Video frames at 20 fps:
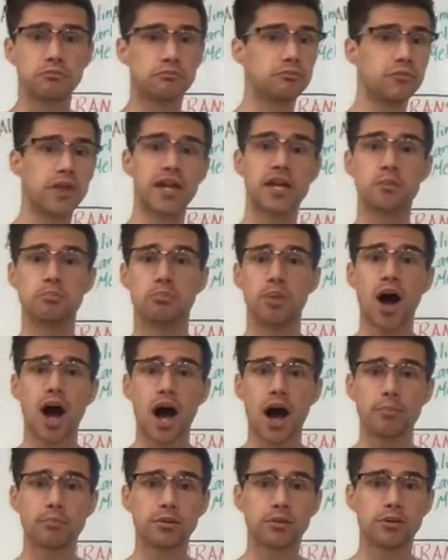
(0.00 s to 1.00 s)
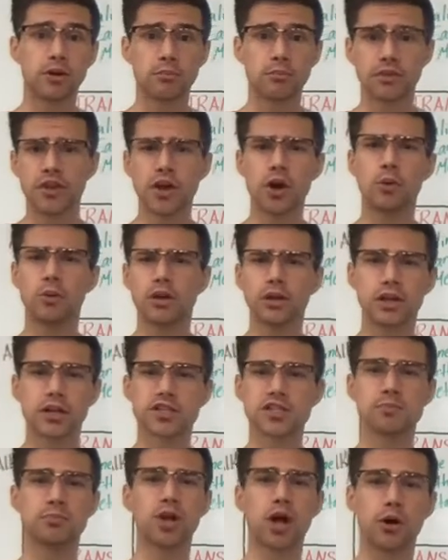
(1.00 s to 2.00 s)
they can pop, but they don't really
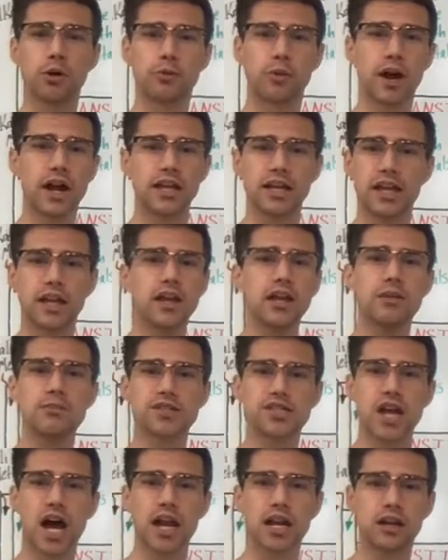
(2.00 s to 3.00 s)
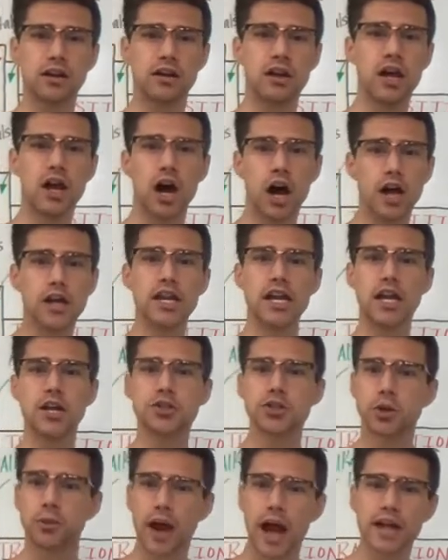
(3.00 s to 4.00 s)
explode, right? Helium's not an
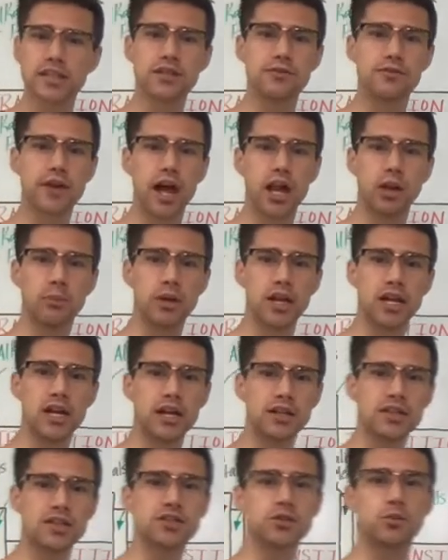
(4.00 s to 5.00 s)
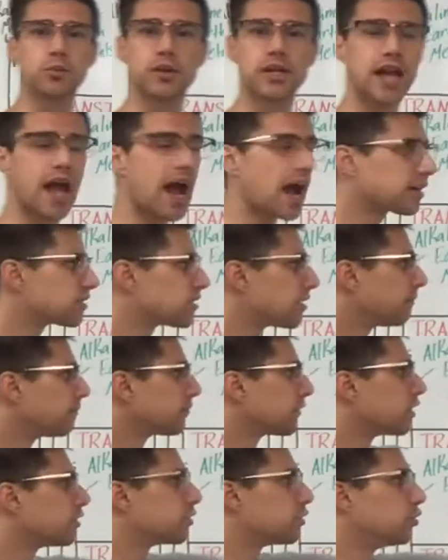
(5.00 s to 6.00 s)
interactive element. It doesn't react
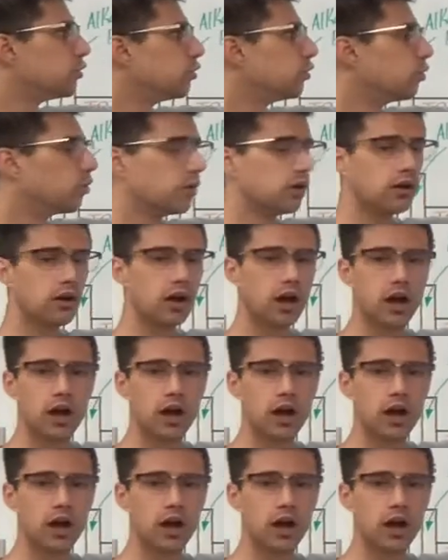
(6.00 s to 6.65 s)
to